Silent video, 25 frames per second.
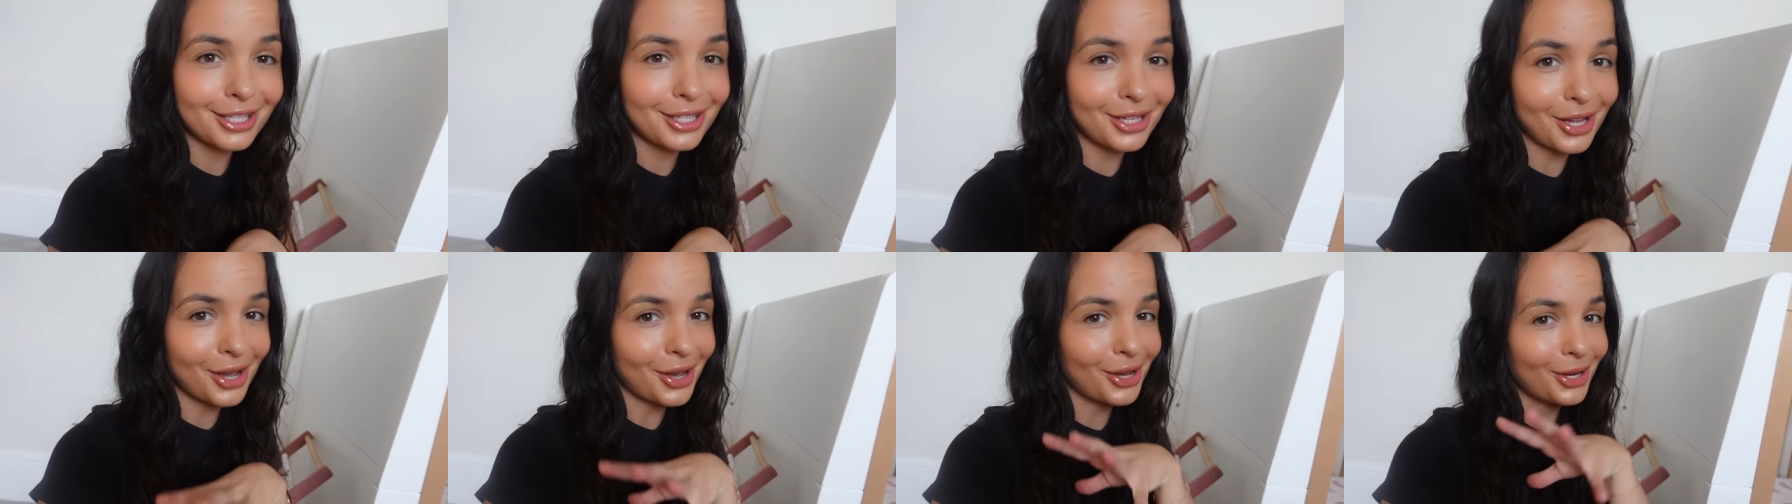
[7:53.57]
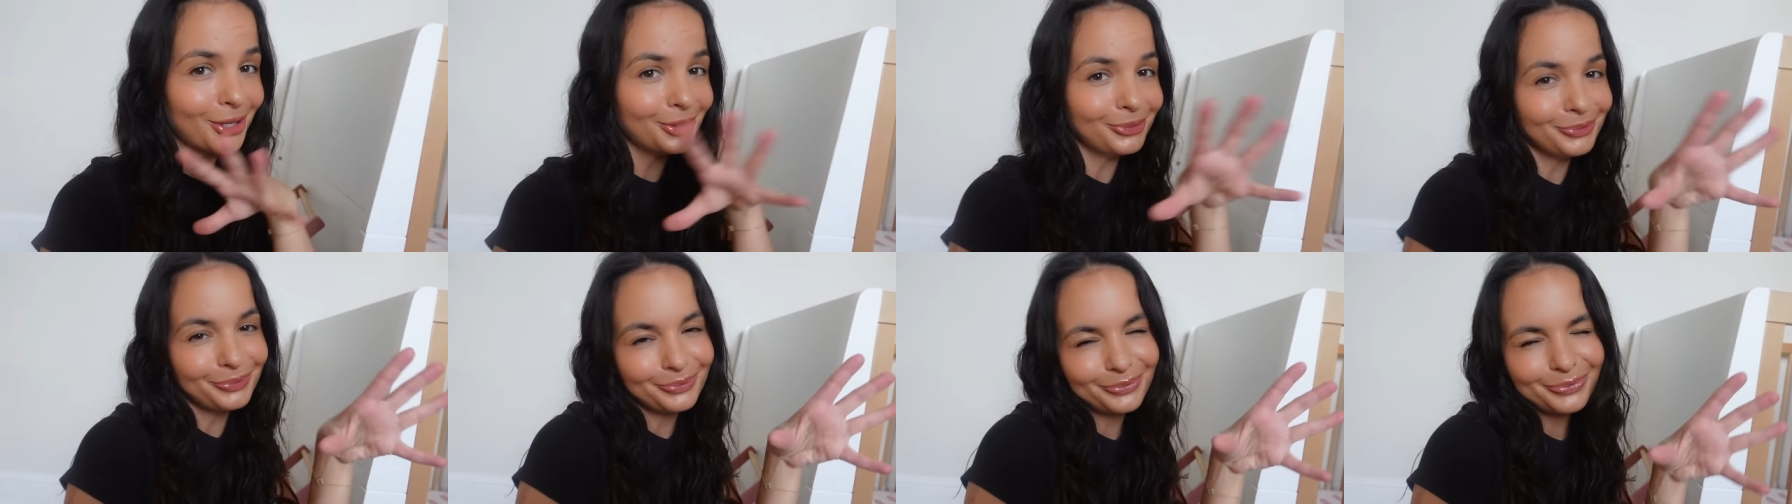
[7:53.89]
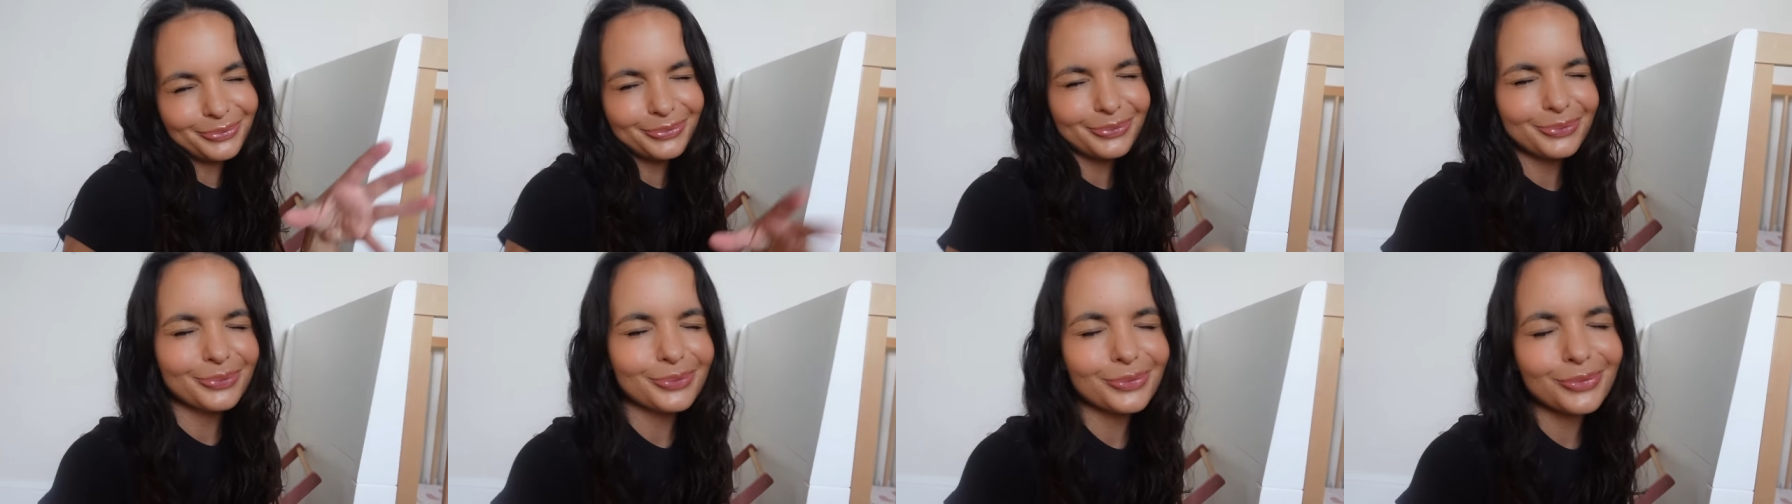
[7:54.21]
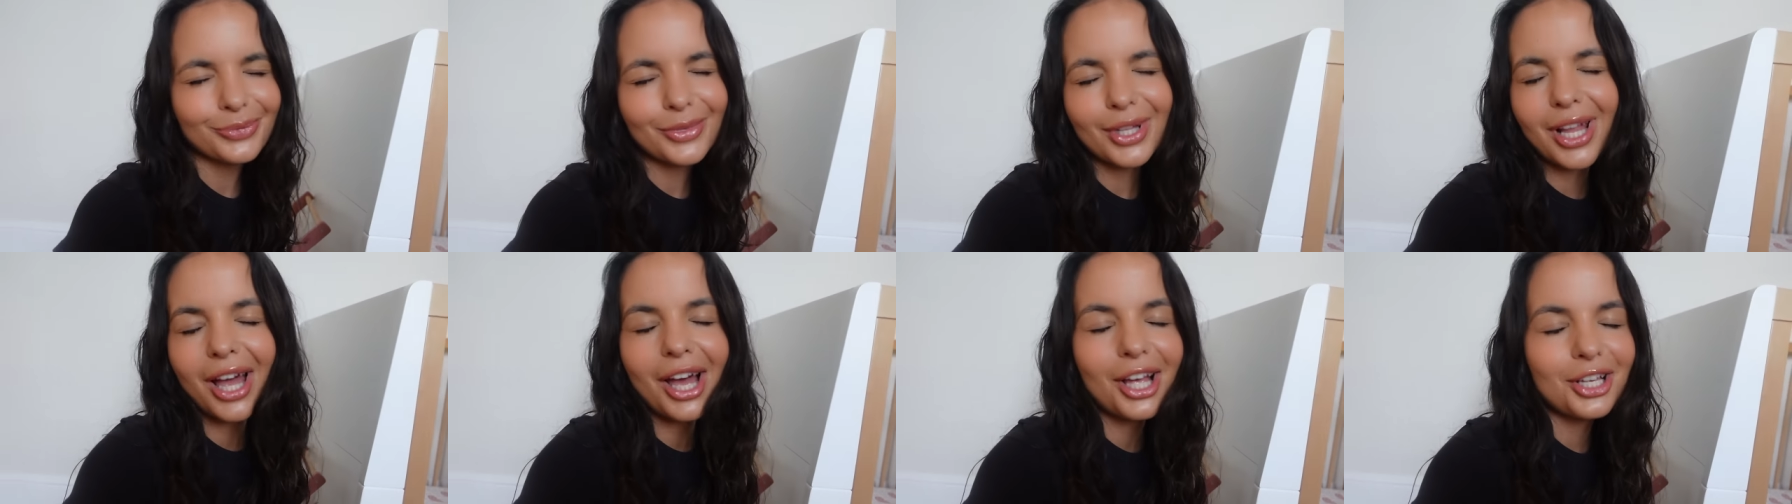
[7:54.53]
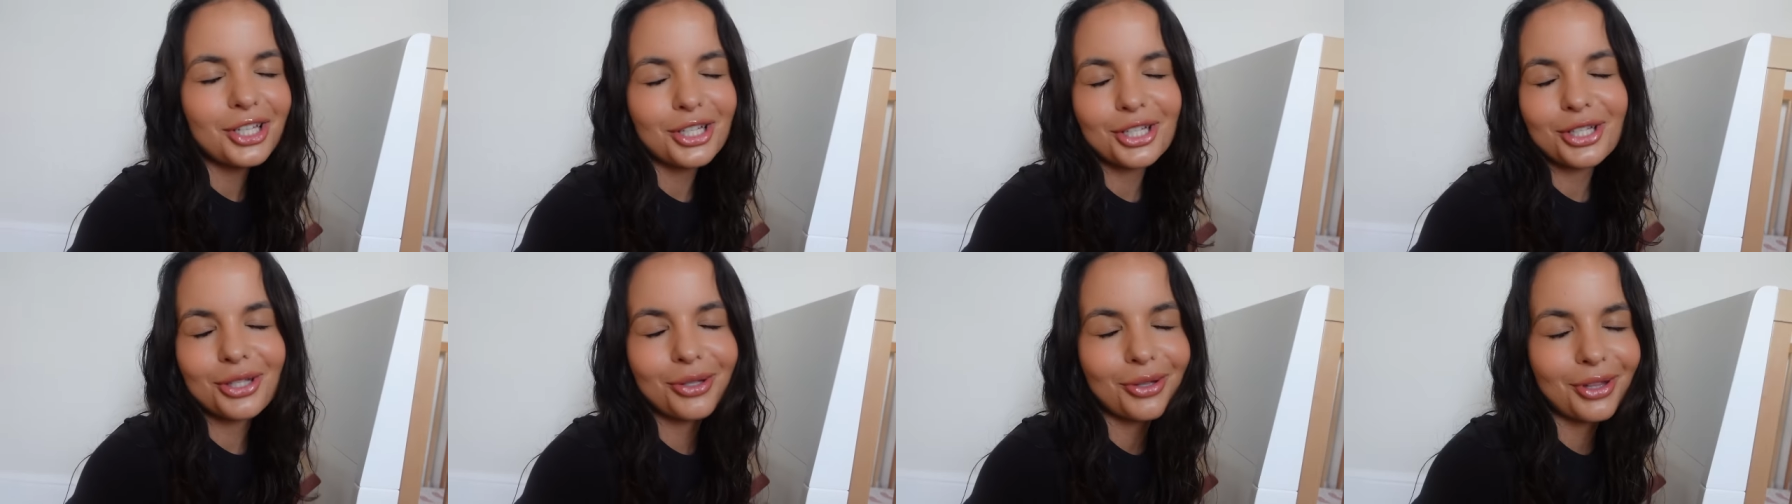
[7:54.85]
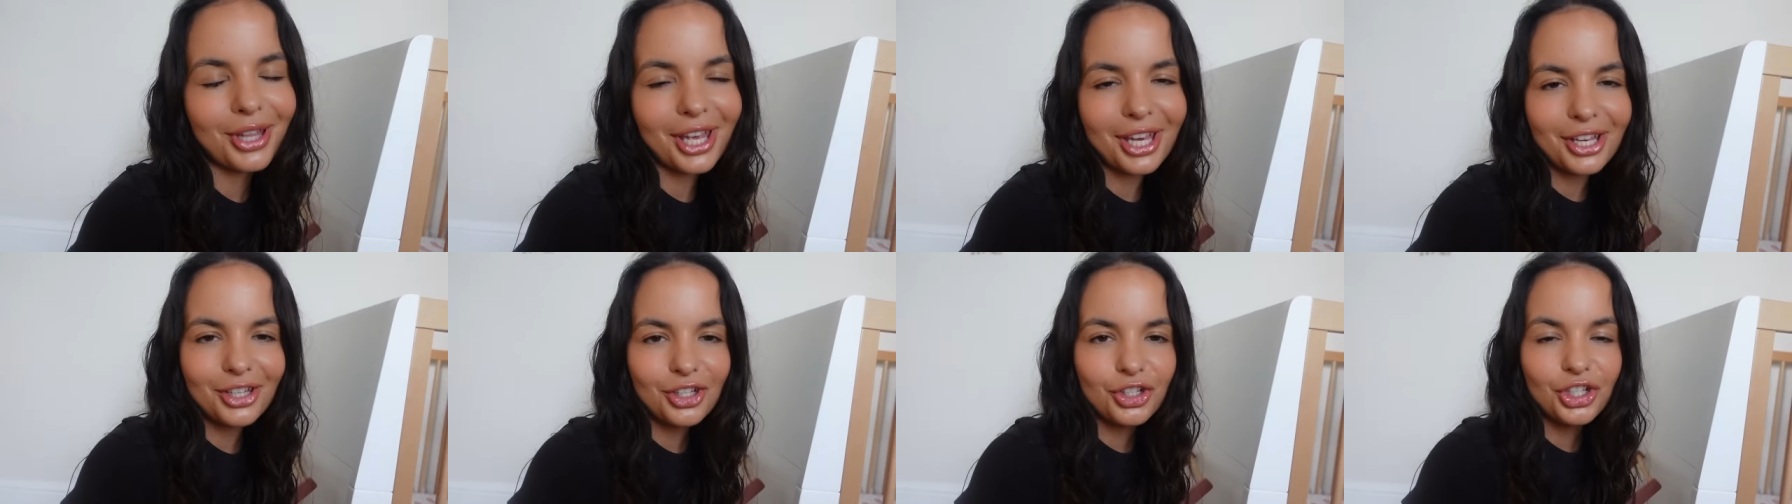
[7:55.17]
so I just thought
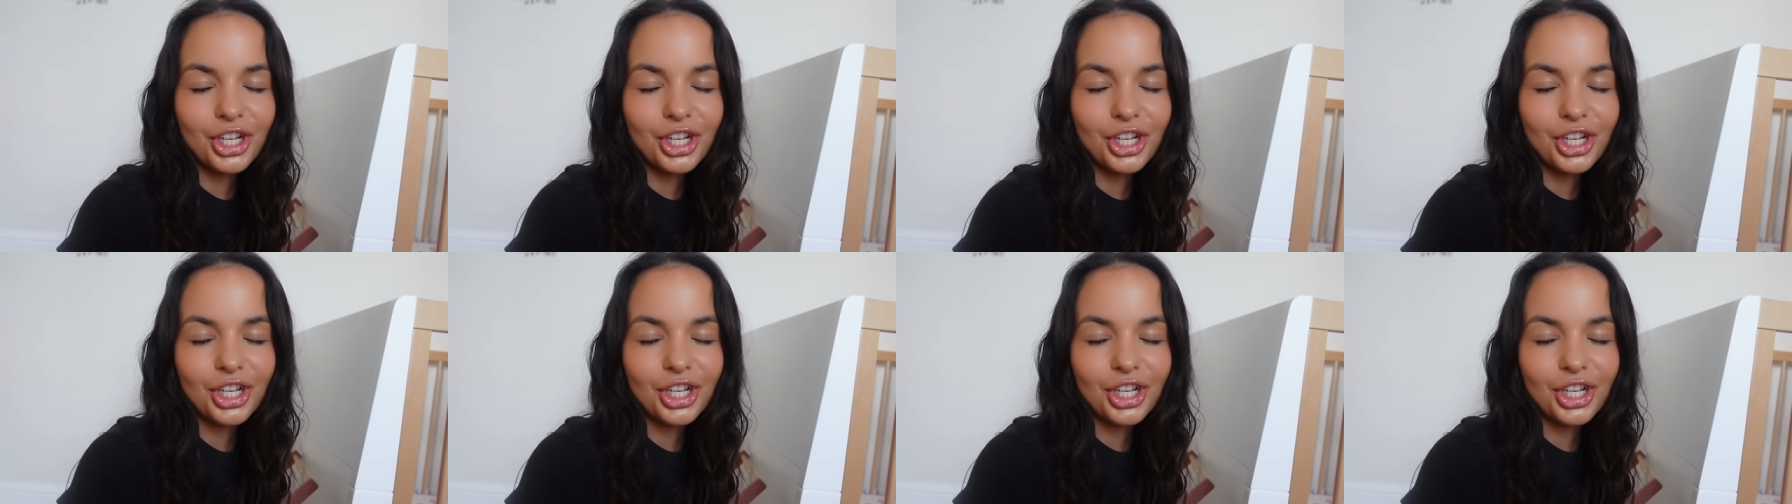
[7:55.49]
they could